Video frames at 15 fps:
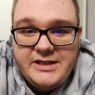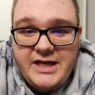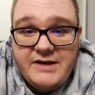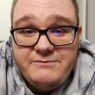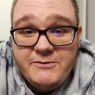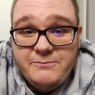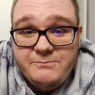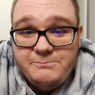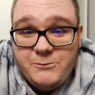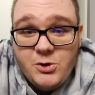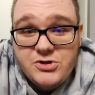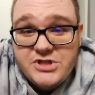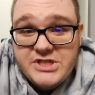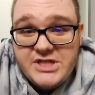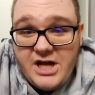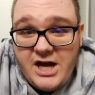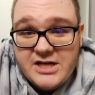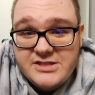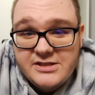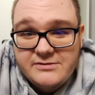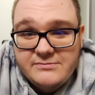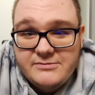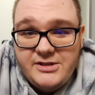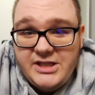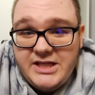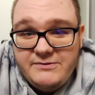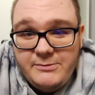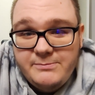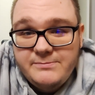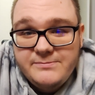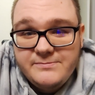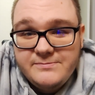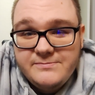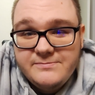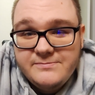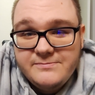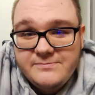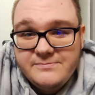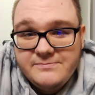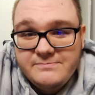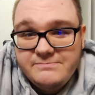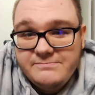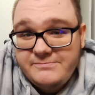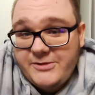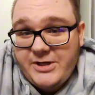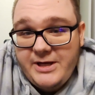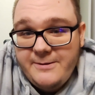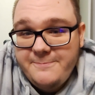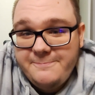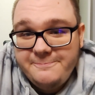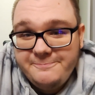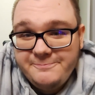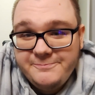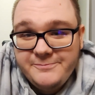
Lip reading: If a person's toxic, leave them. Okay?